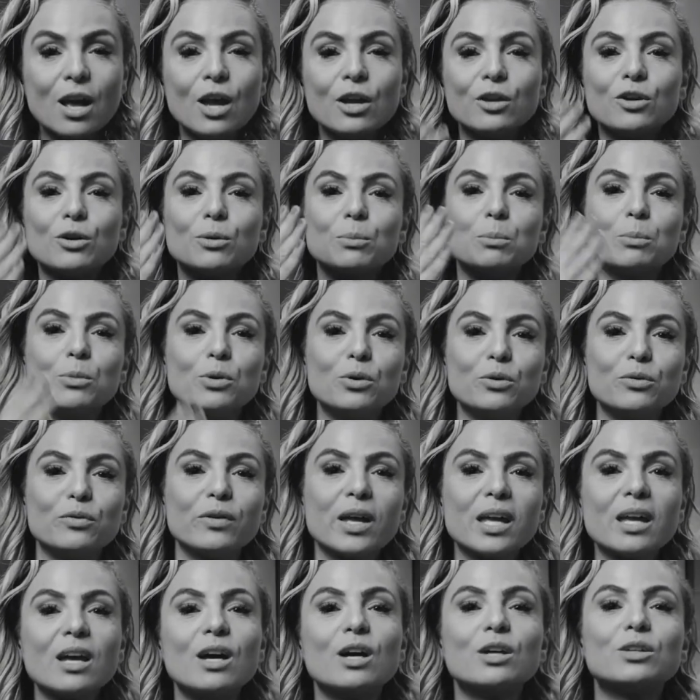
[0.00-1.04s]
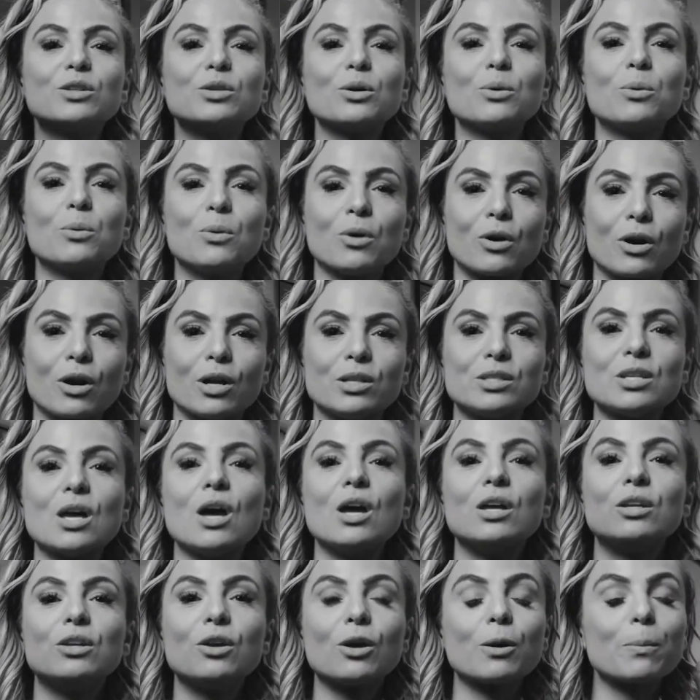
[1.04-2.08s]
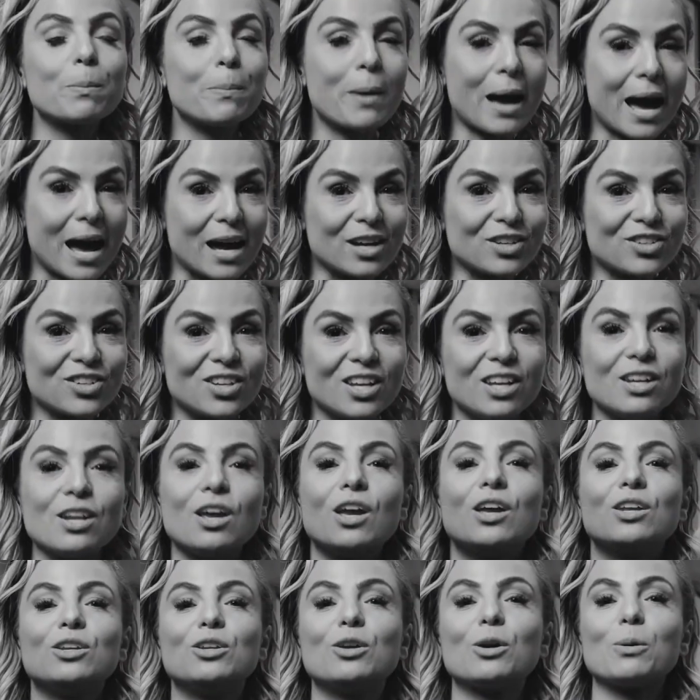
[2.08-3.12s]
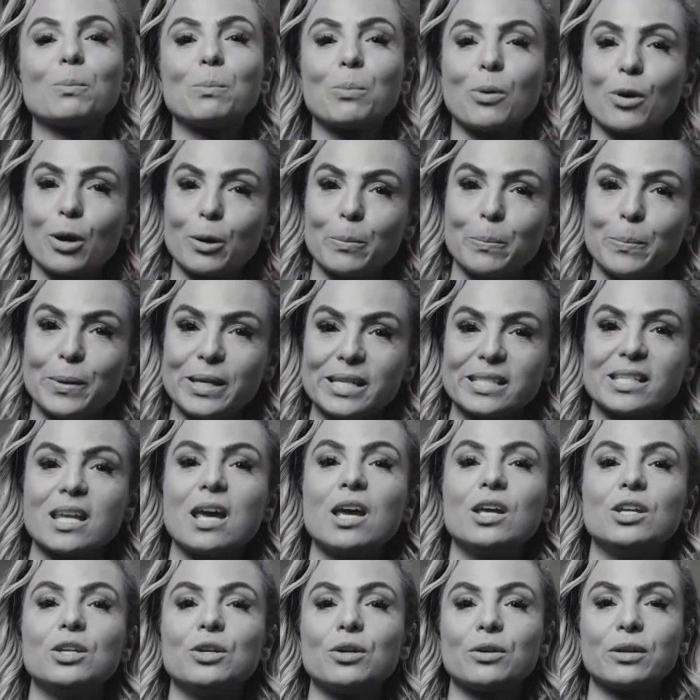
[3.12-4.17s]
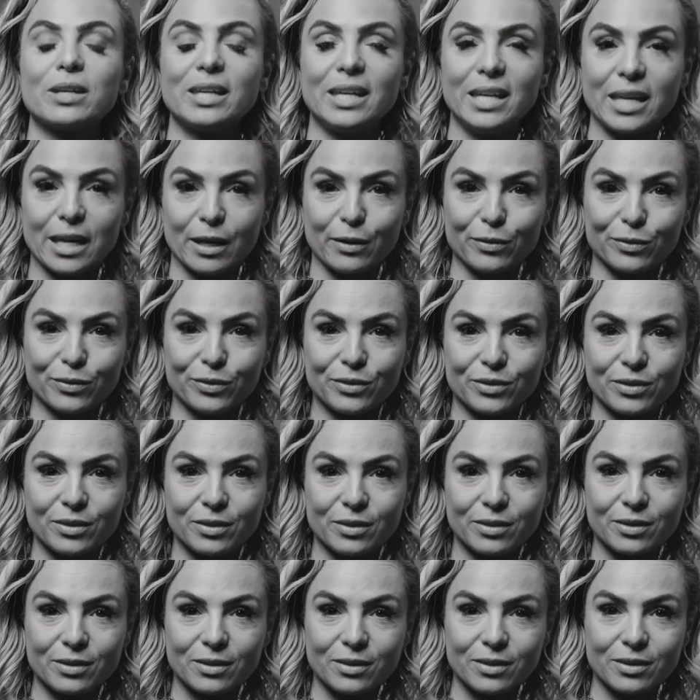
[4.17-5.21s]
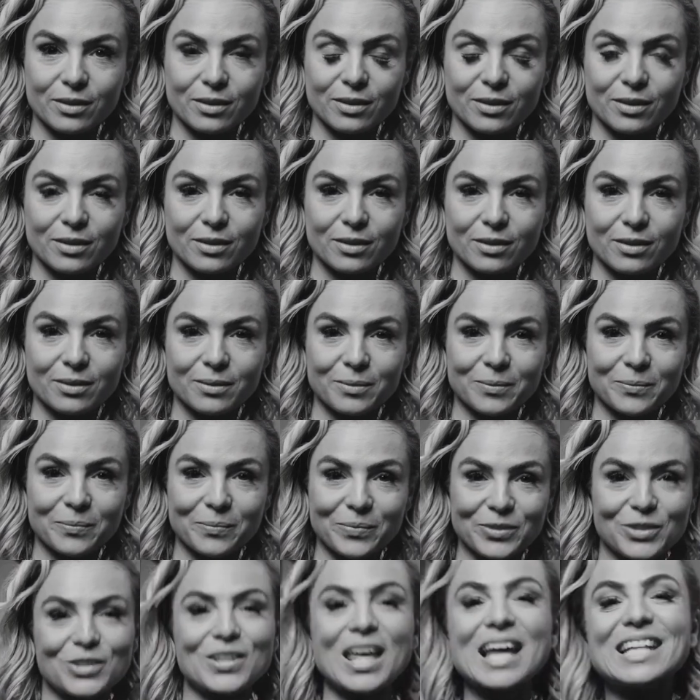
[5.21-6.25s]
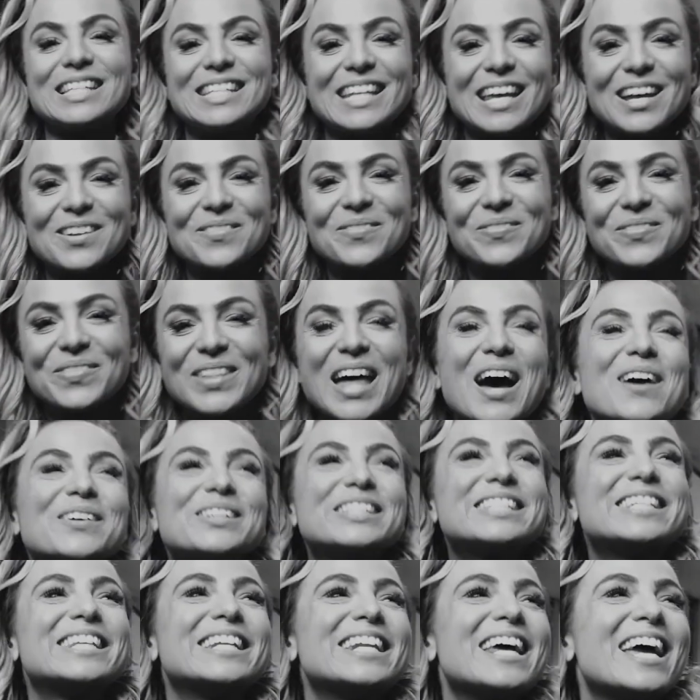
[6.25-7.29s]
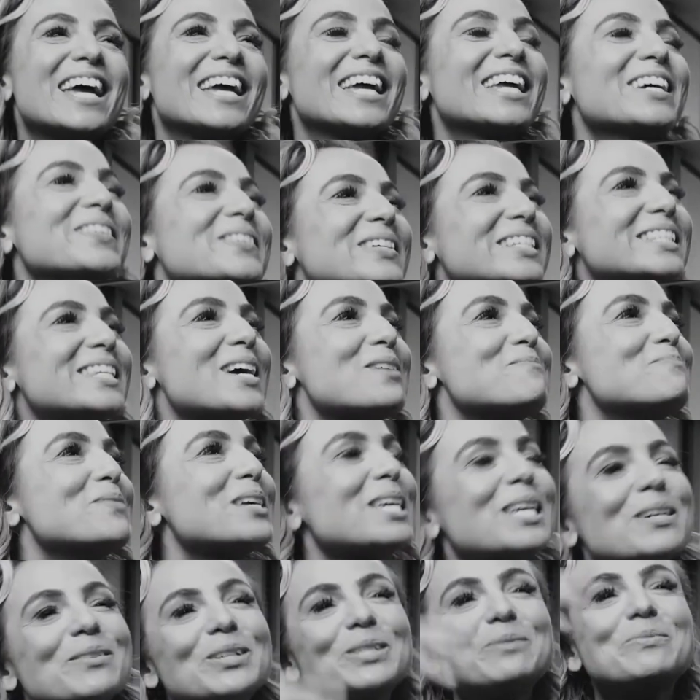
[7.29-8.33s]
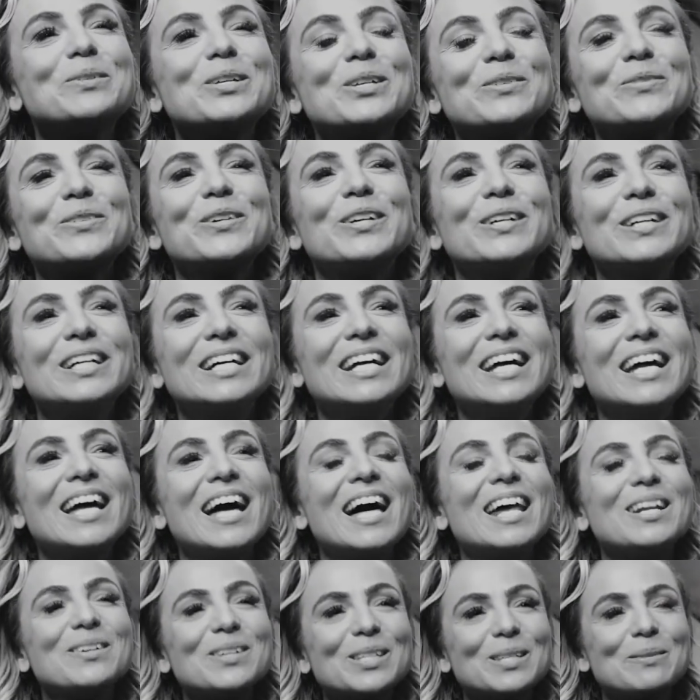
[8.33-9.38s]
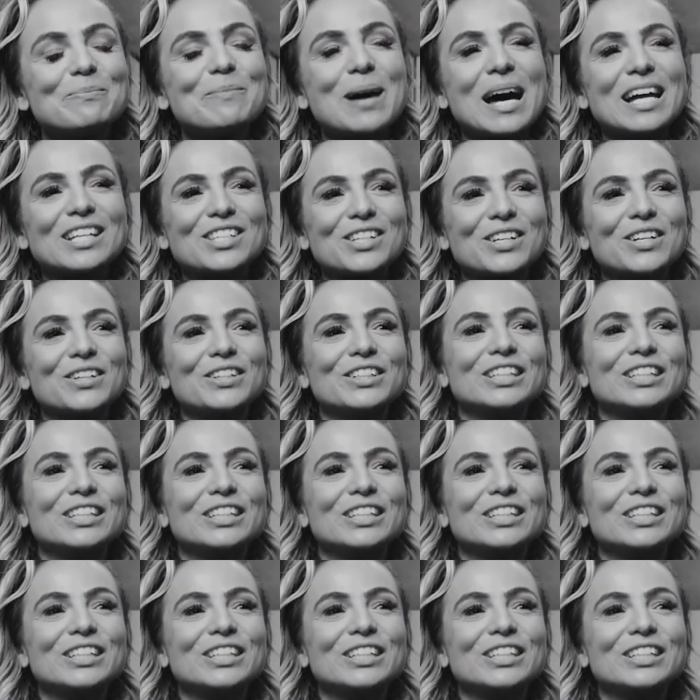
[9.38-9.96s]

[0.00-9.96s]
You're moving towards your passion, your purpose, your gift. So that's it. That was today. It was epic, it was beautiful, and it was magical.